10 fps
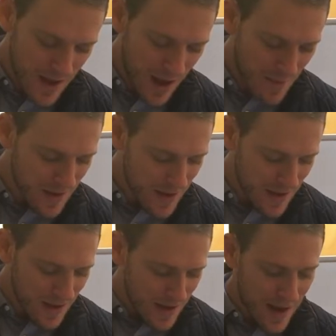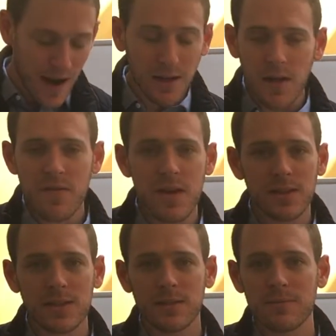And I love
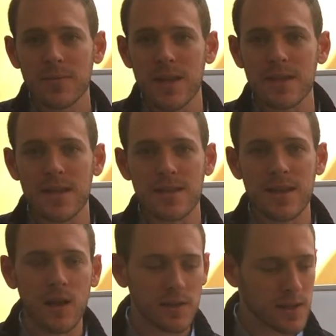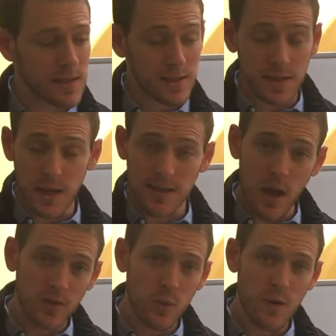this. It tells us, as it does
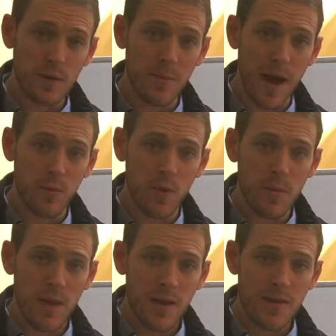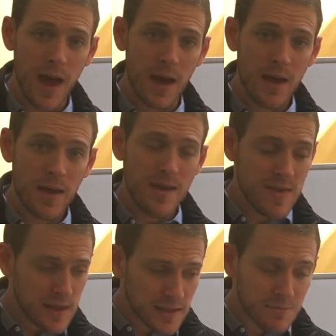elsewhere in the Bible, that
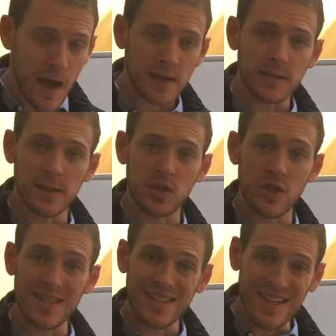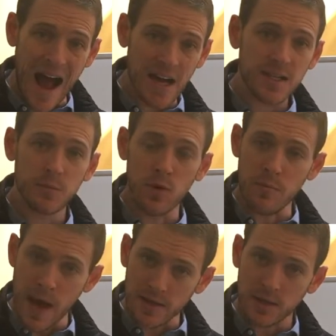this message, this gospel
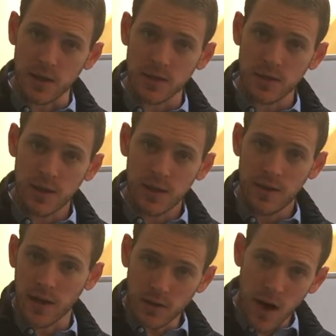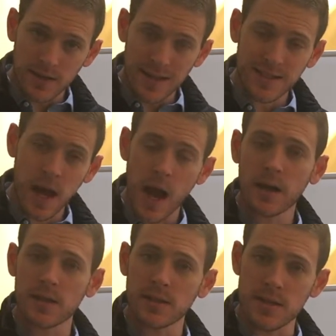message, that Christ has
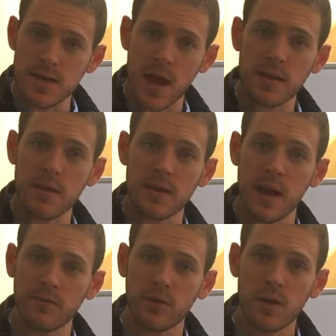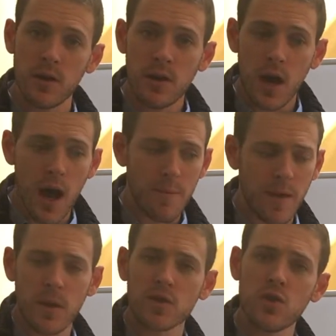conquered sin, death, and the devil,
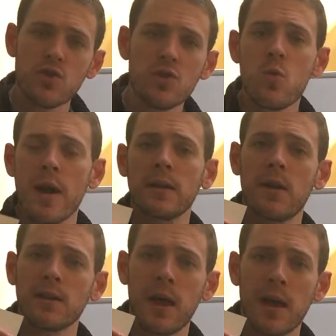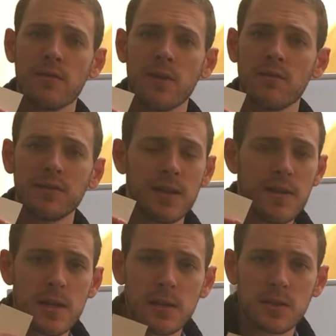that there's a new way to a life of
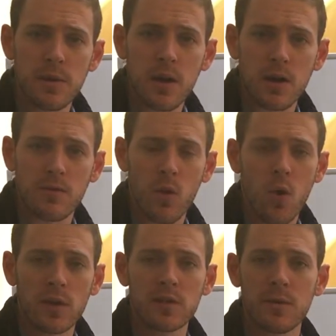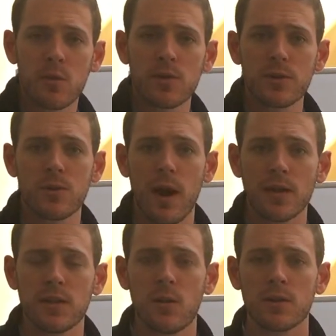living in the Spirit, the Holy Spirit, which is
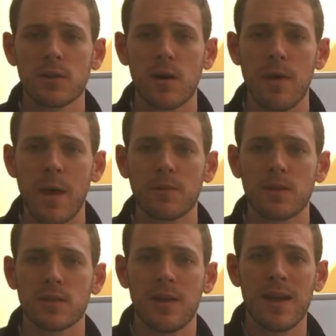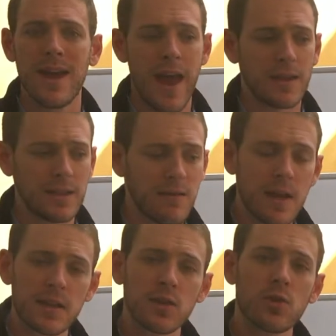granted to us in our baptism, and
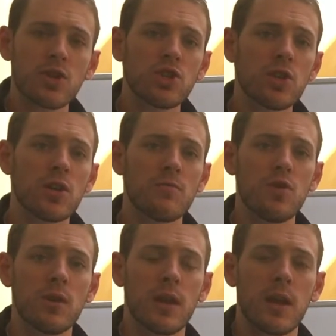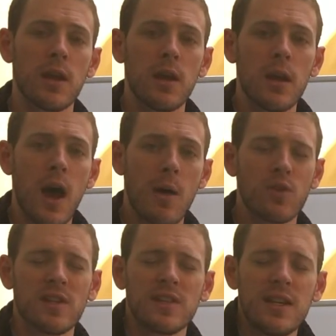living as a Christian community,
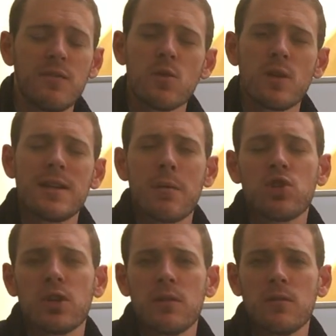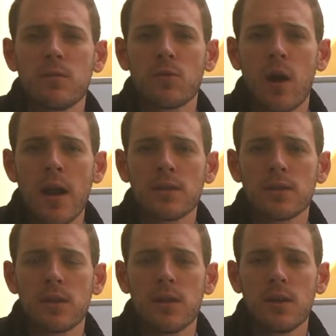receiving redemption from Christ.
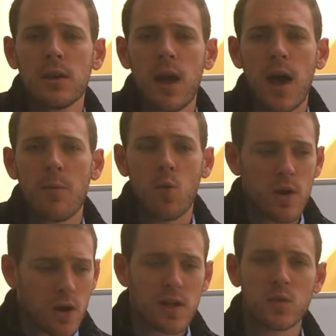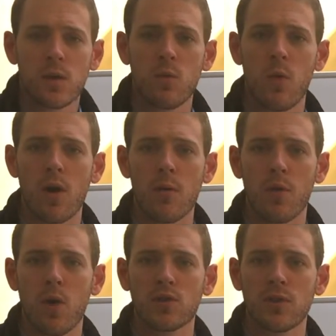We are his reward,
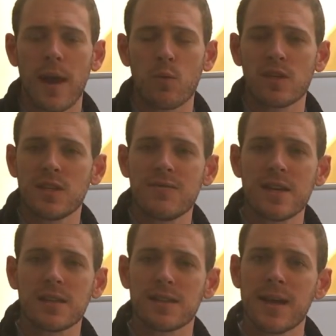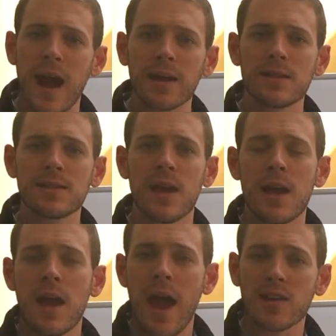but also now receiving his guidance
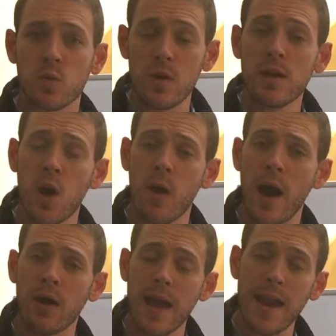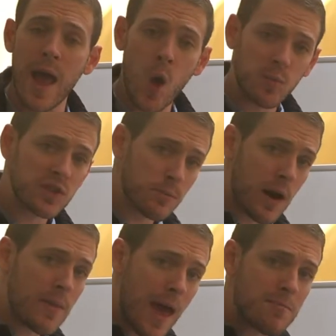as we go out and help
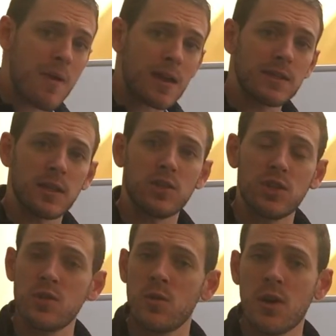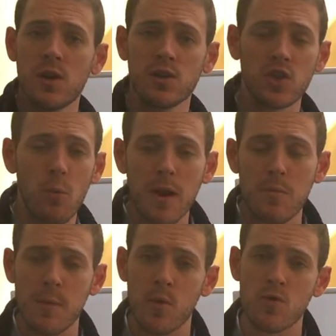spread that message to so many
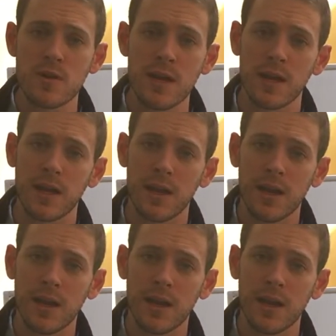people who need it.